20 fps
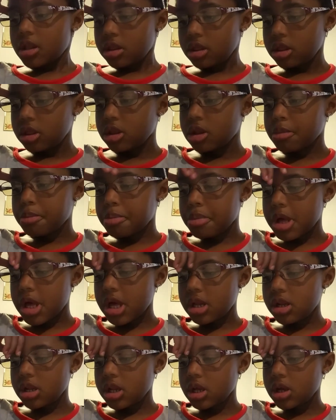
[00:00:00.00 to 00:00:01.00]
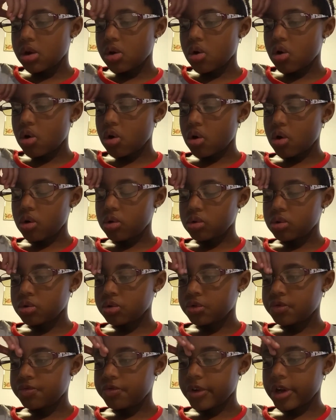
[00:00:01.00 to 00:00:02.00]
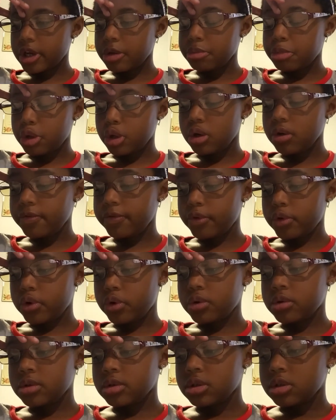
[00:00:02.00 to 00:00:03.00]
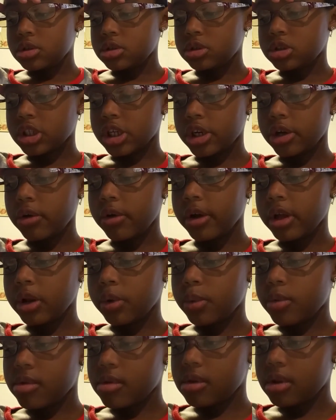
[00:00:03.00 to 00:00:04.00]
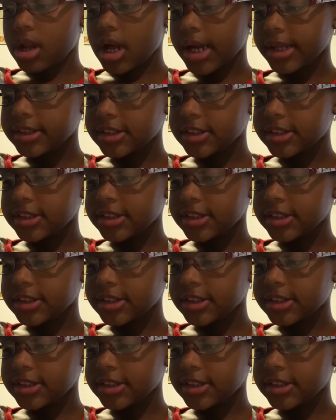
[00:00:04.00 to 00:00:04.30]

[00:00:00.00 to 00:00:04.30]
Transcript: The Bannock Hall looked very beautiful, decorated with lots